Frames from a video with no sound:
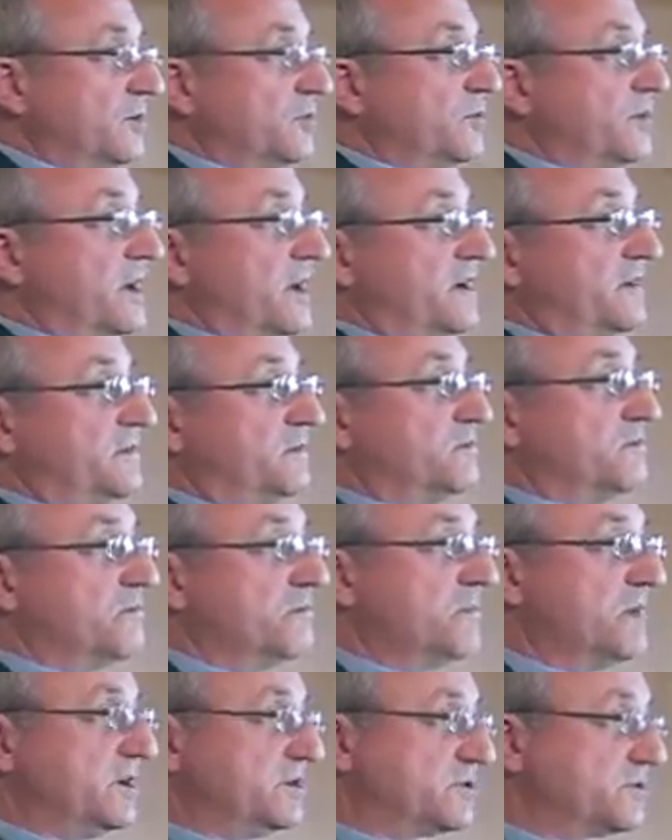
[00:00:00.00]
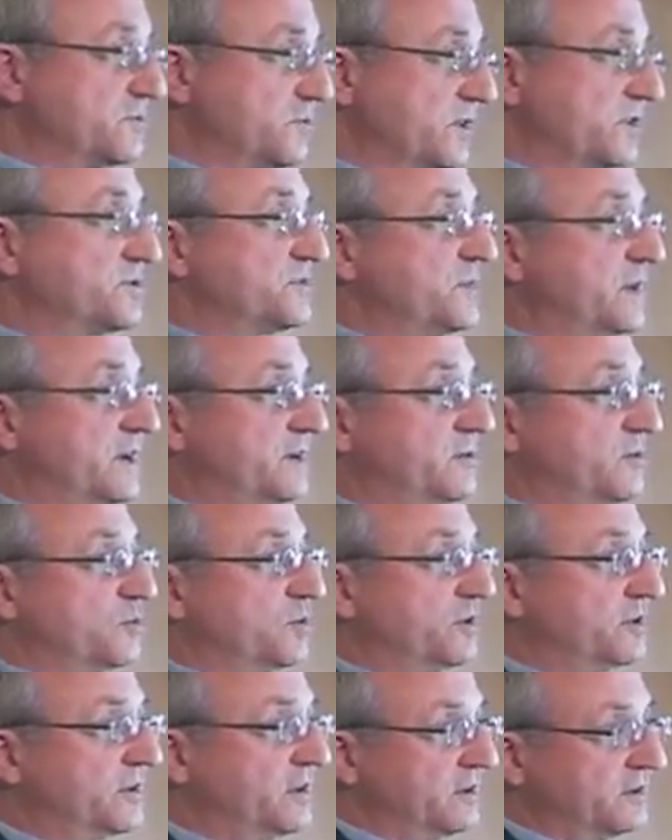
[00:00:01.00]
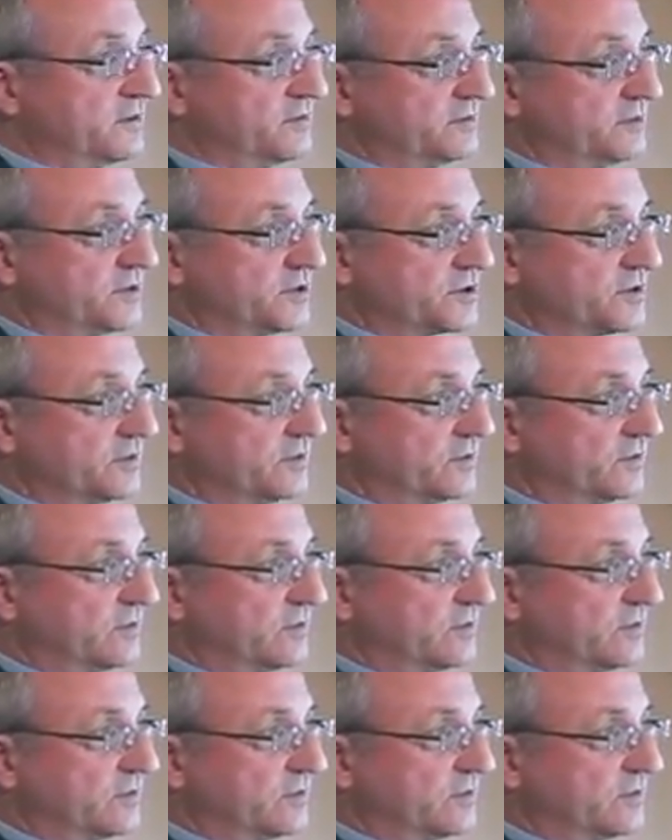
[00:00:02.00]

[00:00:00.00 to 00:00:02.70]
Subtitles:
we have much, much better working conditions.